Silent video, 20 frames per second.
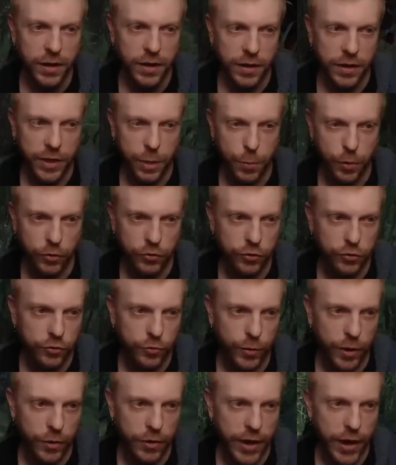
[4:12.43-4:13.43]
And they pushed us
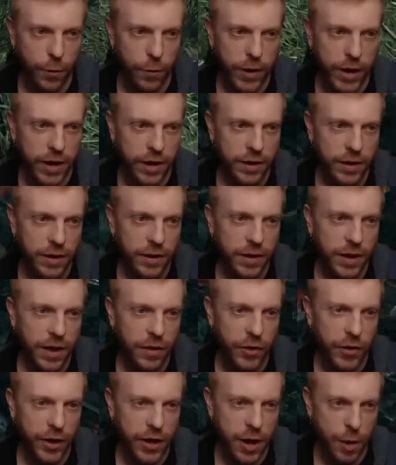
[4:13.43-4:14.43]
around that way,
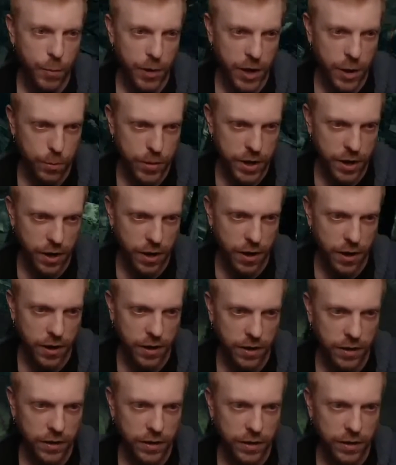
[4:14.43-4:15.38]
and then coming up here,